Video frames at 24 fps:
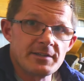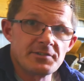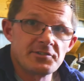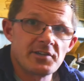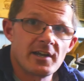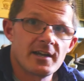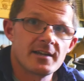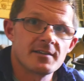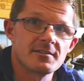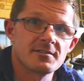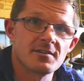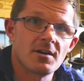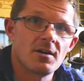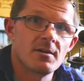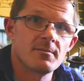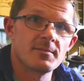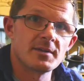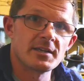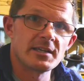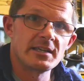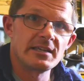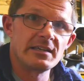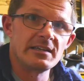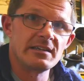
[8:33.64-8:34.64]
chain,
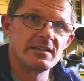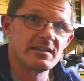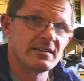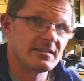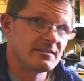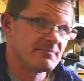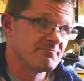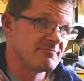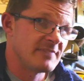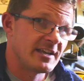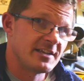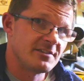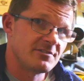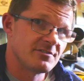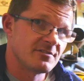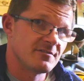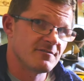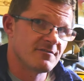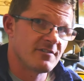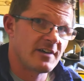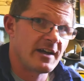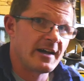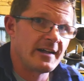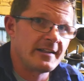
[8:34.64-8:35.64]
timing gear, and engine
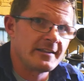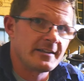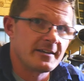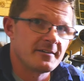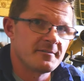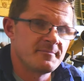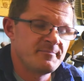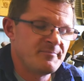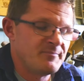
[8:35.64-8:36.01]
failure.